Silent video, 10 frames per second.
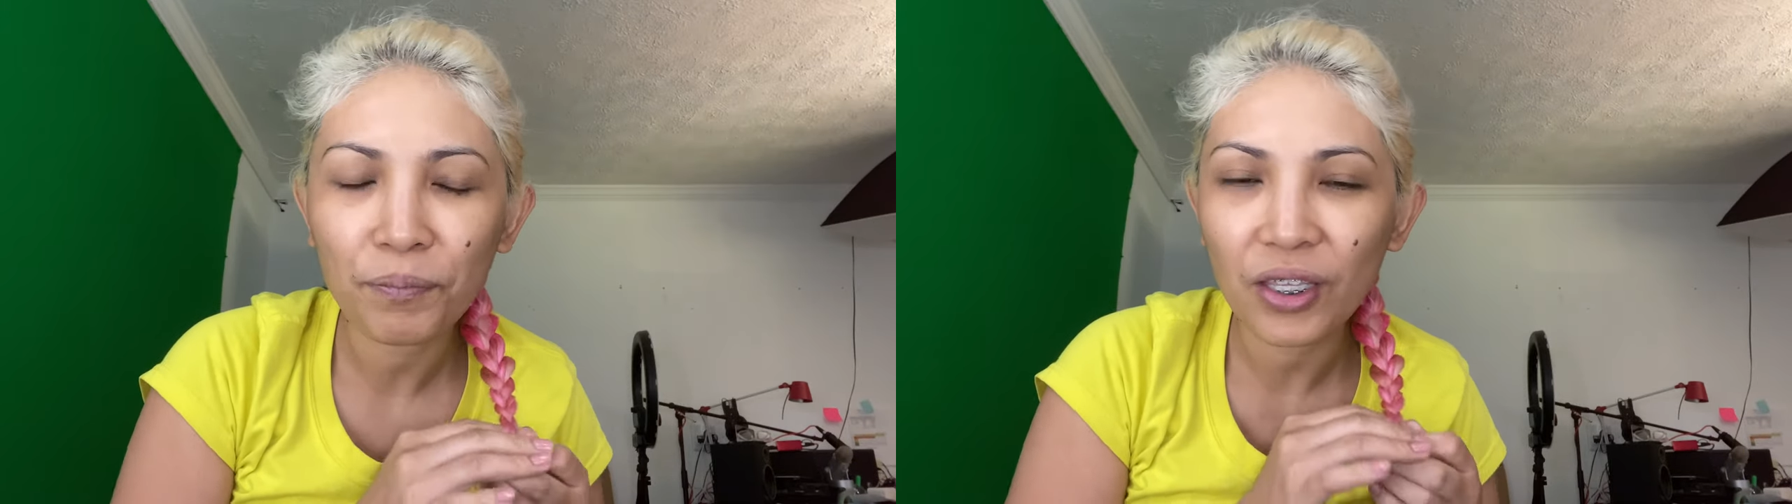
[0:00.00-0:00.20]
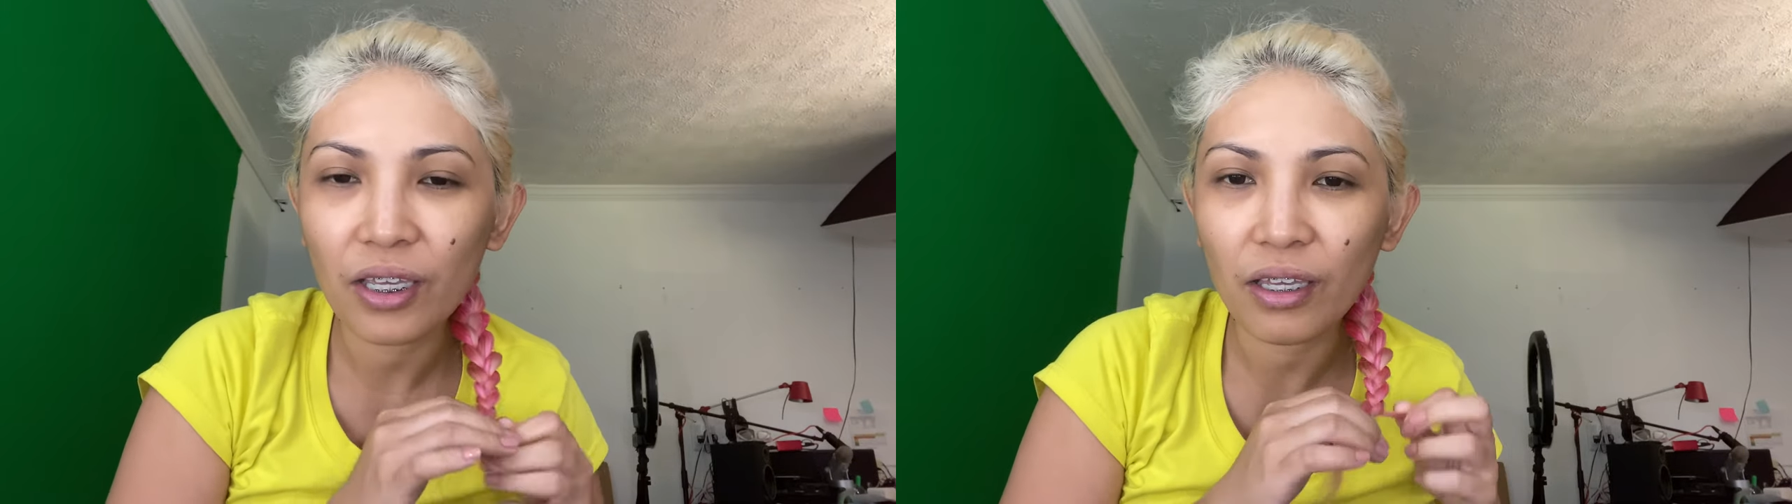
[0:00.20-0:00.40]

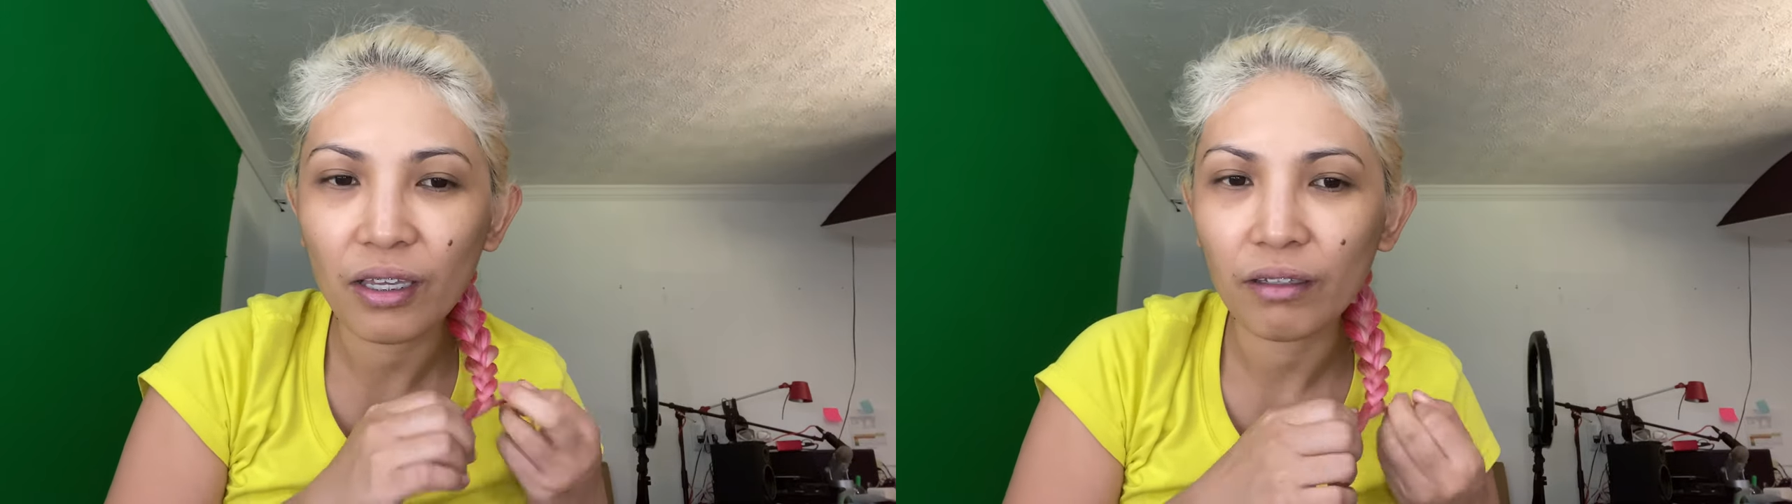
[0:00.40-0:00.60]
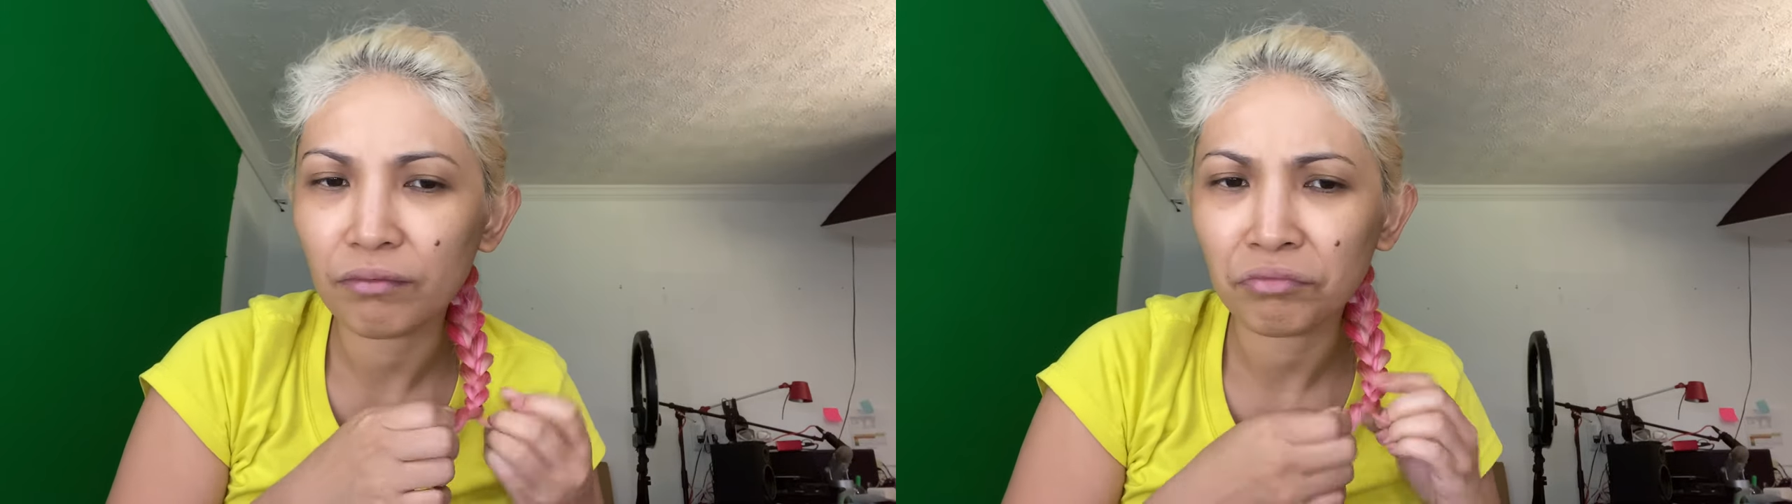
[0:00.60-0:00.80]

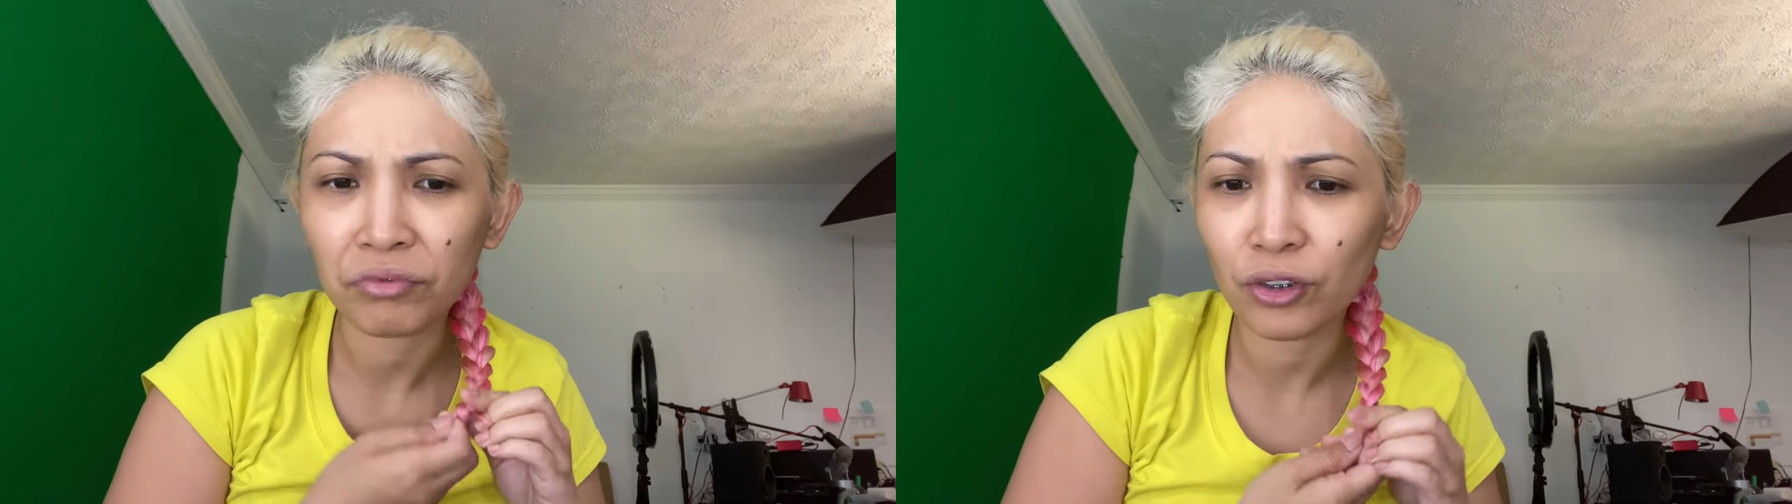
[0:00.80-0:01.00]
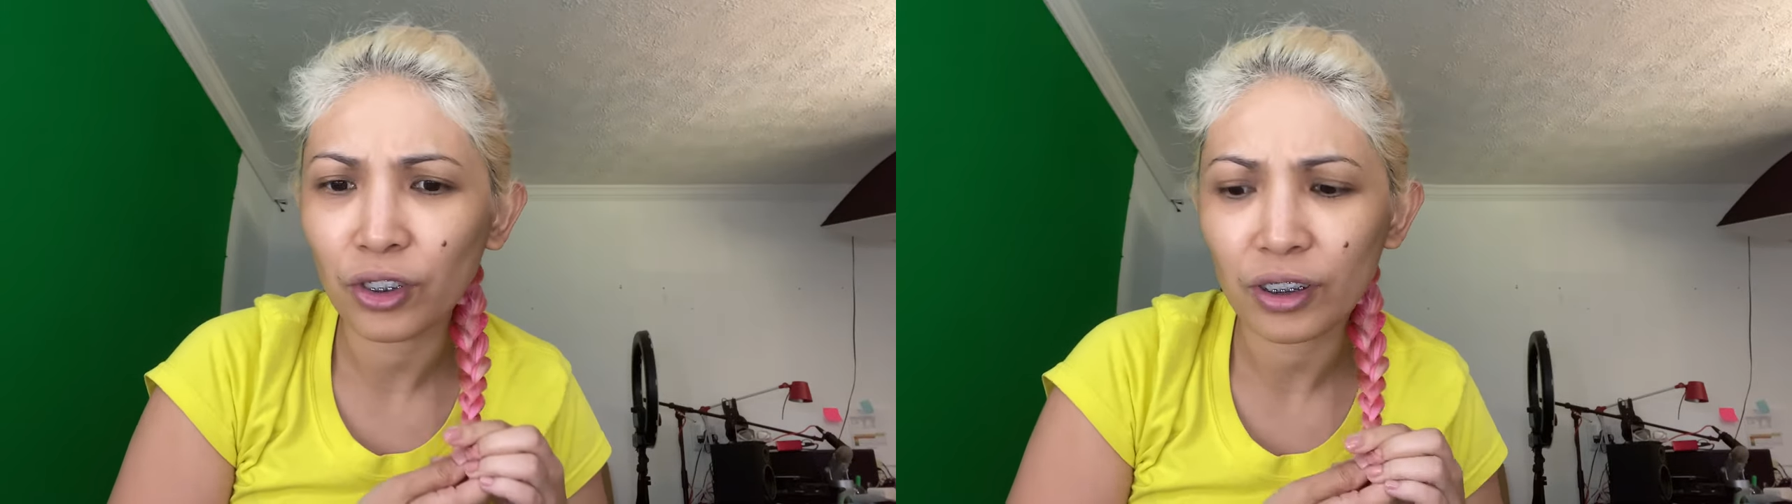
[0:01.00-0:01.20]
And you can